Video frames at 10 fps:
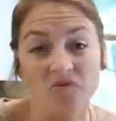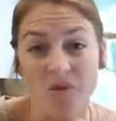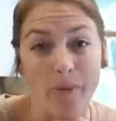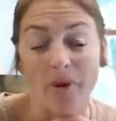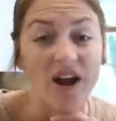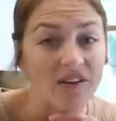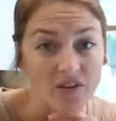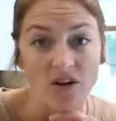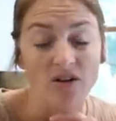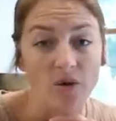remember
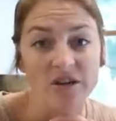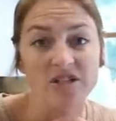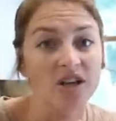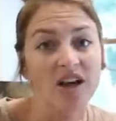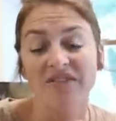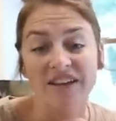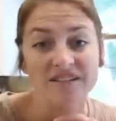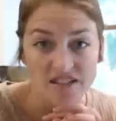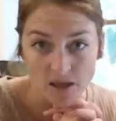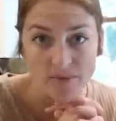ever going to a
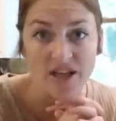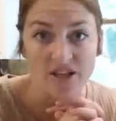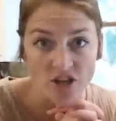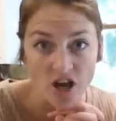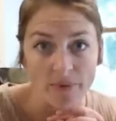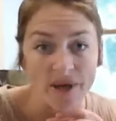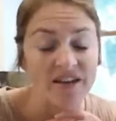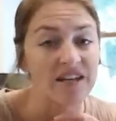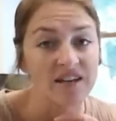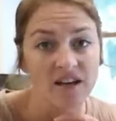fancy cupcake shop
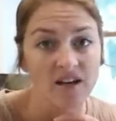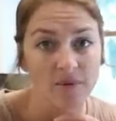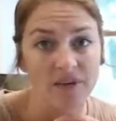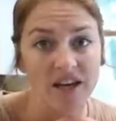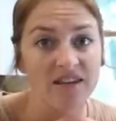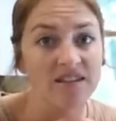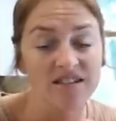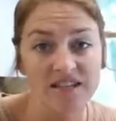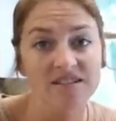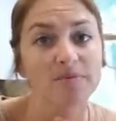and eating a cupcake that
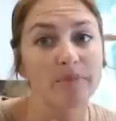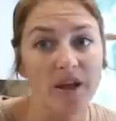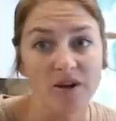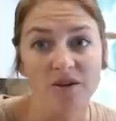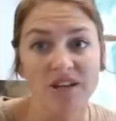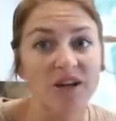tasted better